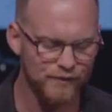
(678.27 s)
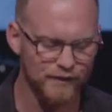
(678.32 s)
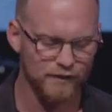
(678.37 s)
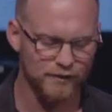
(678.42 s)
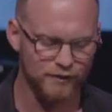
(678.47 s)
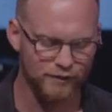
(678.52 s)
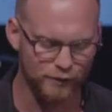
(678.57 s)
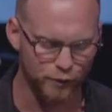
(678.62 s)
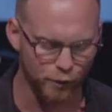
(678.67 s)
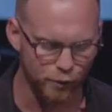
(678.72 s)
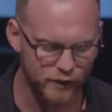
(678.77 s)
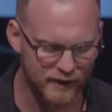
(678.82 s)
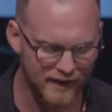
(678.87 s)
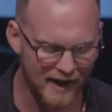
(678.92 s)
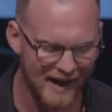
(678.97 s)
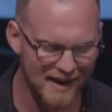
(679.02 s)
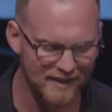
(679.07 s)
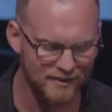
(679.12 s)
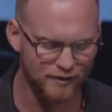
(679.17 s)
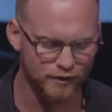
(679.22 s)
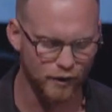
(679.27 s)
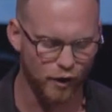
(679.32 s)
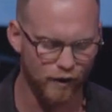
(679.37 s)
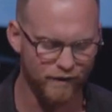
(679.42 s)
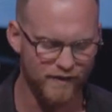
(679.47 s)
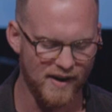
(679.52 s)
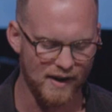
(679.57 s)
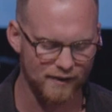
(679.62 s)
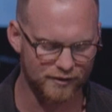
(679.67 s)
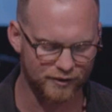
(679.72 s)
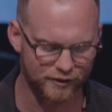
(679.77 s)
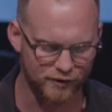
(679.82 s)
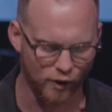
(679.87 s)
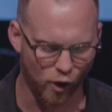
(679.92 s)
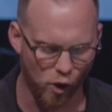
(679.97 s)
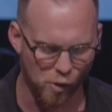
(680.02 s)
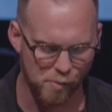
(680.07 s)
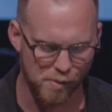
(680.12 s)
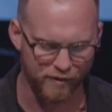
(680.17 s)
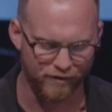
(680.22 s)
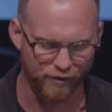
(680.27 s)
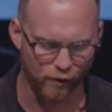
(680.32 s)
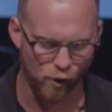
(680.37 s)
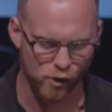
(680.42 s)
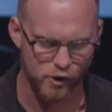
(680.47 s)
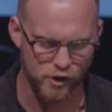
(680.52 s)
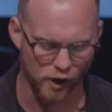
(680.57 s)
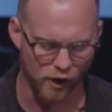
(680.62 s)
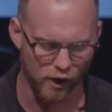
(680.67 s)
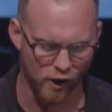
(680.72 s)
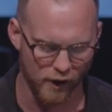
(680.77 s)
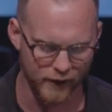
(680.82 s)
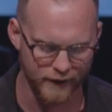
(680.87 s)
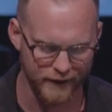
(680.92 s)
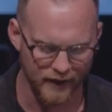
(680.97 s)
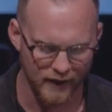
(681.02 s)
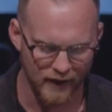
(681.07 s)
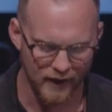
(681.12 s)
the suitcase of our soul before God.